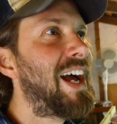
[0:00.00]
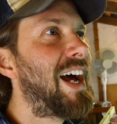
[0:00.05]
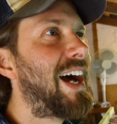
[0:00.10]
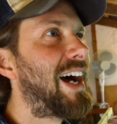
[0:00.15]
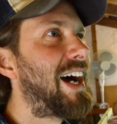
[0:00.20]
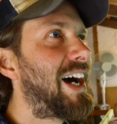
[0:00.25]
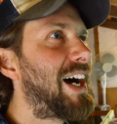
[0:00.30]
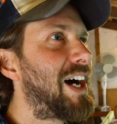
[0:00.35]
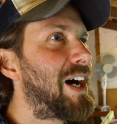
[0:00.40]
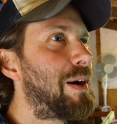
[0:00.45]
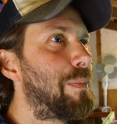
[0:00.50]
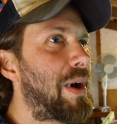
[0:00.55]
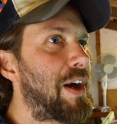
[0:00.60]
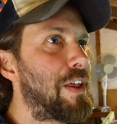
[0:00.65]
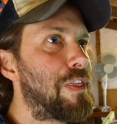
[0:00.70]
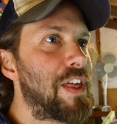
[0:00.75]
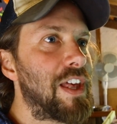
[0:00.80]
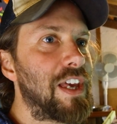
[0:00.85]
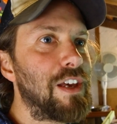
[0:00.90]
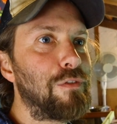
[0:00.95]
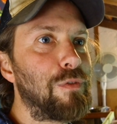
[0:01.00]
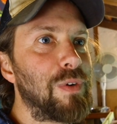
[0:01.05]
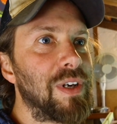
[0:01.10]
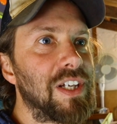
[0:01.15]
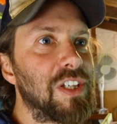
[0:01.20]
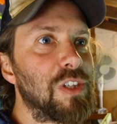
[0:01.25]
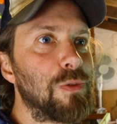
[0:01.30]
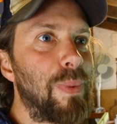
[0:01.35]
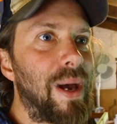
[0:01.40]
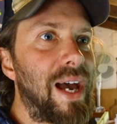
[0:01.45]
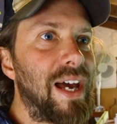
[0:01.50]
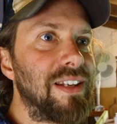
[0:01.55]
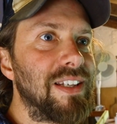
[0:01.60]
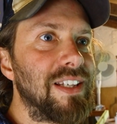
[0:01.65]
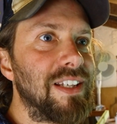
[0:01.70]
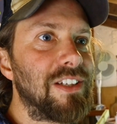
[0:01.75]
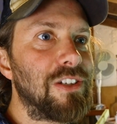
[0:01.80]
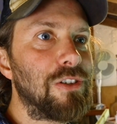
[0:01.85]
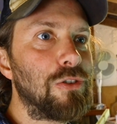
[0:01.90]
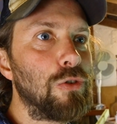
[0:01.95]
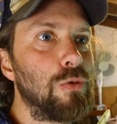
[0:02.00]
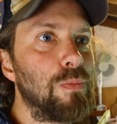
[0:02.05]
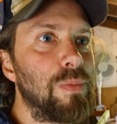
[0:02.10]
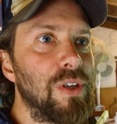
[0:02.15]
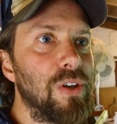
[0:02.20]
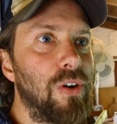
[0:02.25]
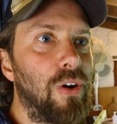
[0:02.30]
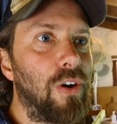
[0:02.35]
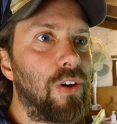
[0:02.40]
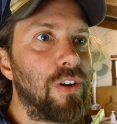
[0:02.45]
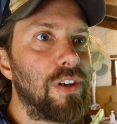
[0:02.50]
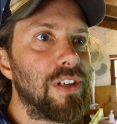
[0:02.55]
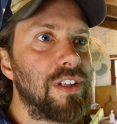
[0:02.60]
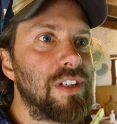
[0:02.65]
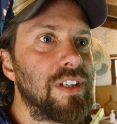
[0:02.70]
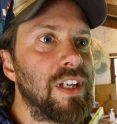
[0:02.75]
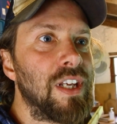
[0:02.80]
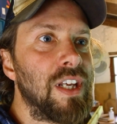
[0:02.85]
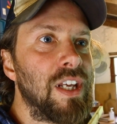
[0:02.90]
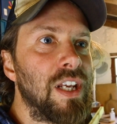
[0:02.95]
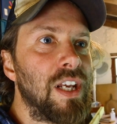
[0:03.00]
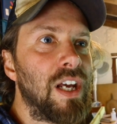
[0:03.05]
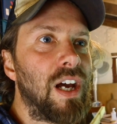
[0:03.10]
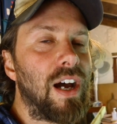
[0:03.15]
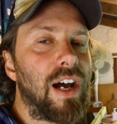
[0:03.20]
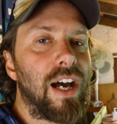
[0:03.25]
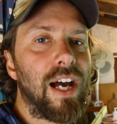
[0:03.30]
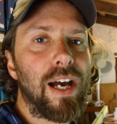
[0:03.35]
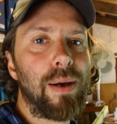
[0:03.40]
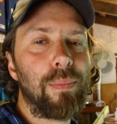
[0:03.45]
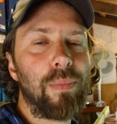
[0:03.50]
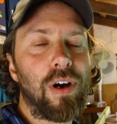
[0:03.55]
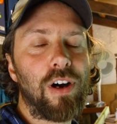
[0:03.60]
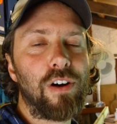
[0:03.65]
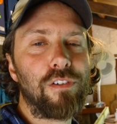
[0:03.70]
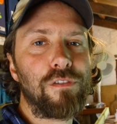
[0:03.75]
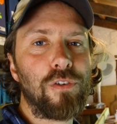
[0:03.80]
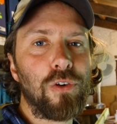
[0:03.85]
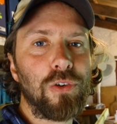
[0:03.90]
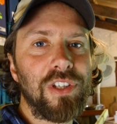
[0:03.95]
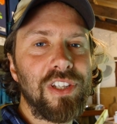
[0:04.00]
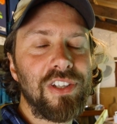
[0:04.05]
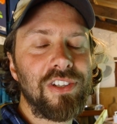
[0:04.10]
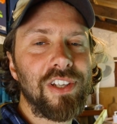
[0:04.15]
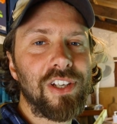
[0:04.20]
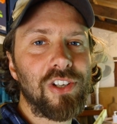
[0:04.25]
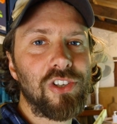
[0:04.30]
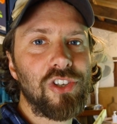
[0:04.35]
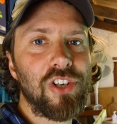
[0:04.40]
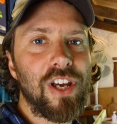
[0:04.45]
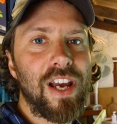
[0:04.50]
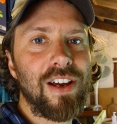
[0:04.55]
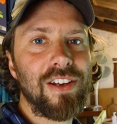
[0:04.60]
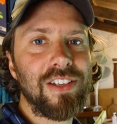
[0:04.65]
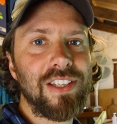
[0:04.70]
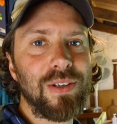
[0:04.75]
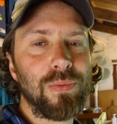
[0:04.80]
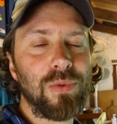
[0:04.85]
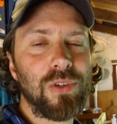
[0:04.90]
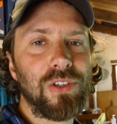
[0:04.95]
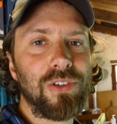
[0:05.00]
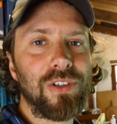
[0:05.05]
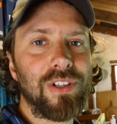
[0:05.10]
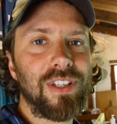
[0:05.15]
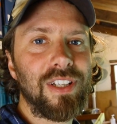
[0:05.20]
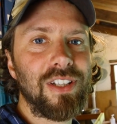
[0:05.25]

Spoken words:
I think if we expanded to beyond our 46 shares that we're doing